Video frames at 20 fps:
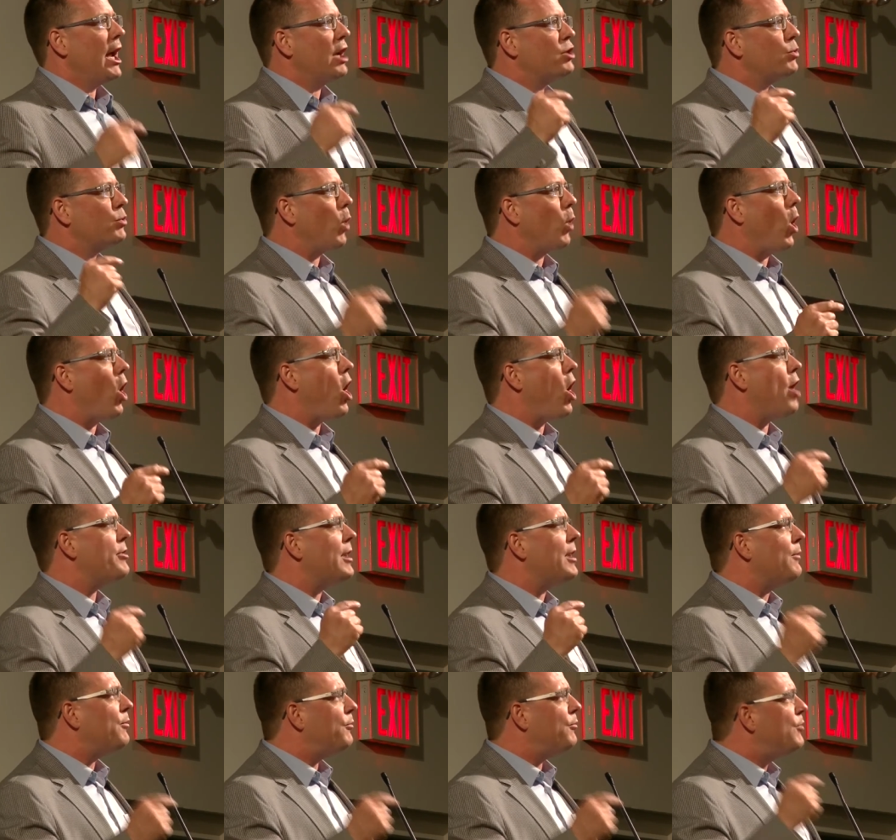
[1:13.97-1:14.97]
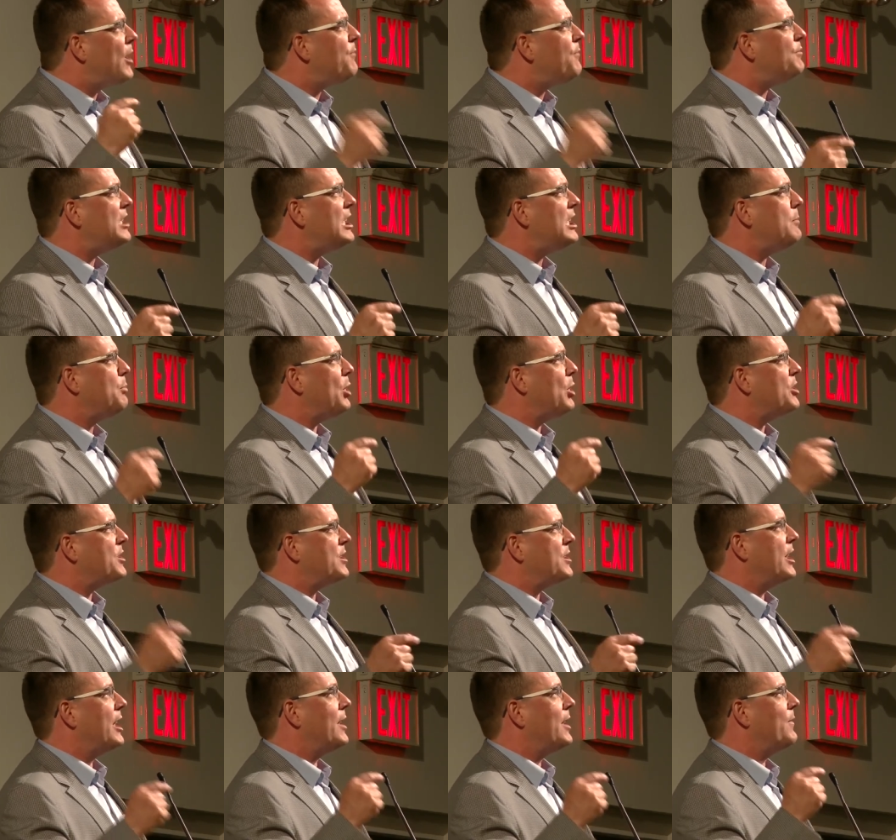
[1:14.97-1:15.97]
It's wrong that
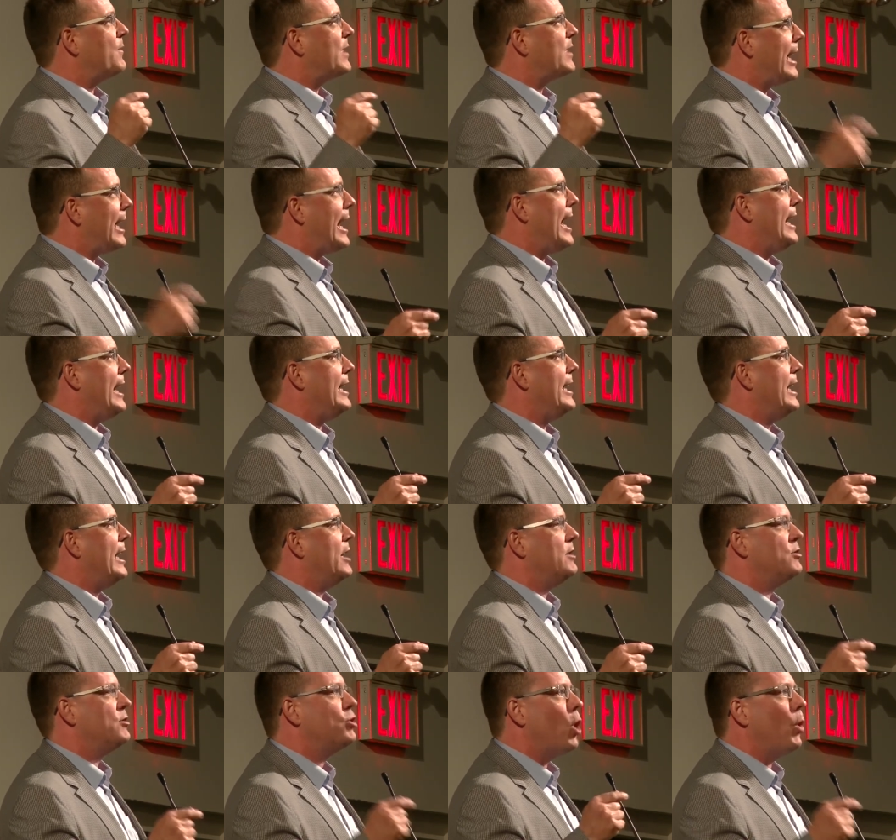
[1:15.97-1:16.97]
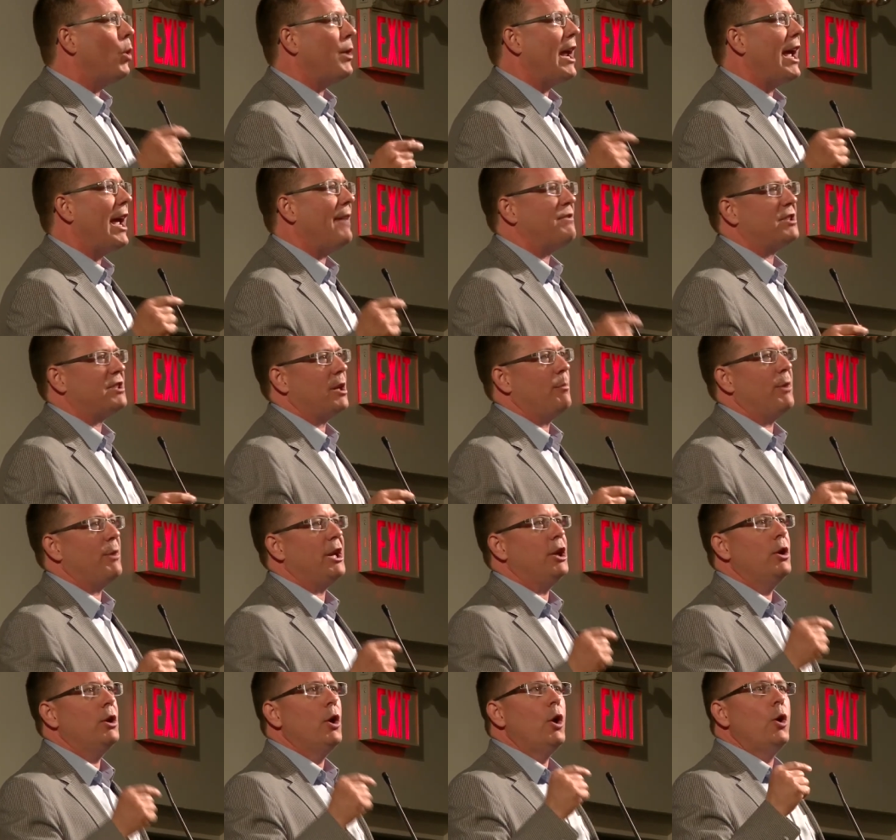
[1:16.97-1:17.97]
50% of Canadians don't have
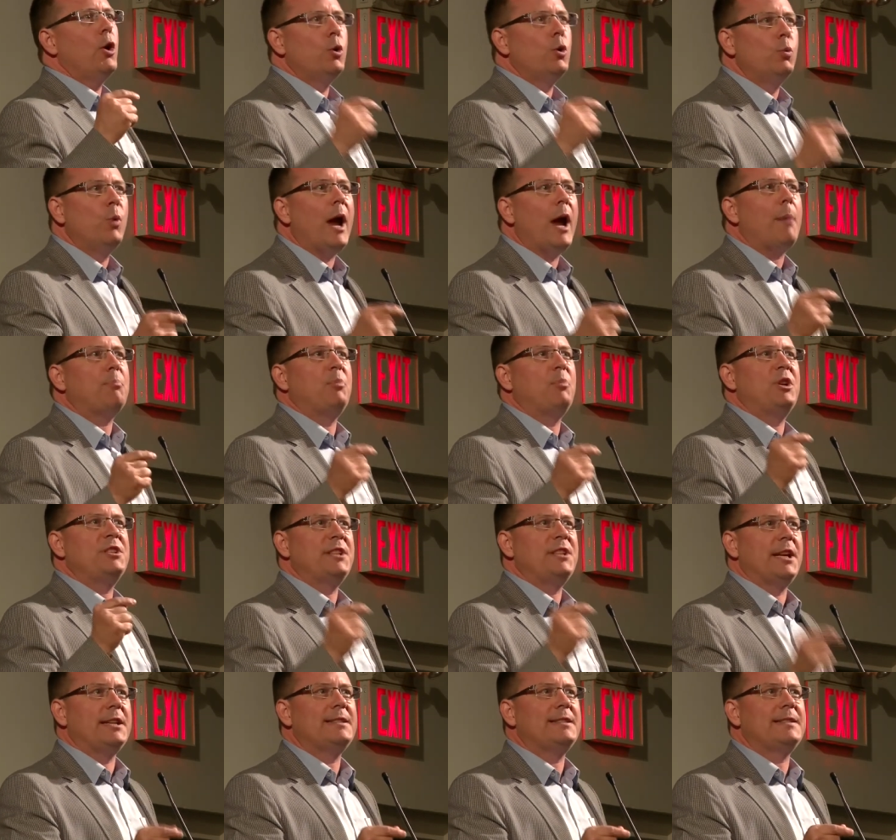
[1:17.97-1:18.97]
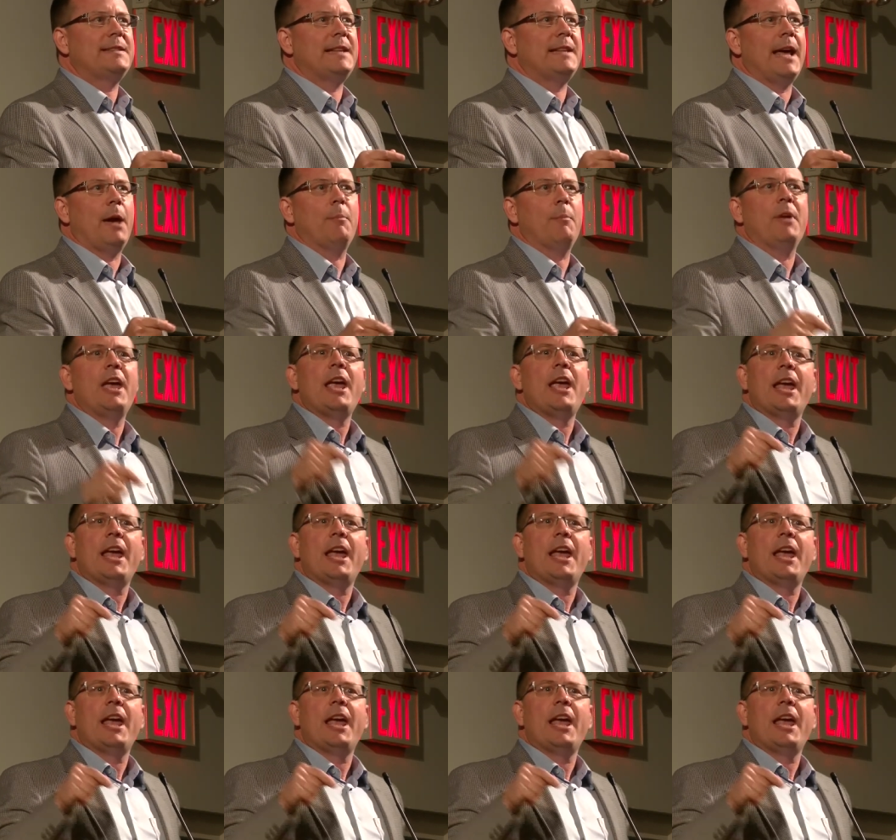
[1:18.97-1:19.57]
somebody who represents them.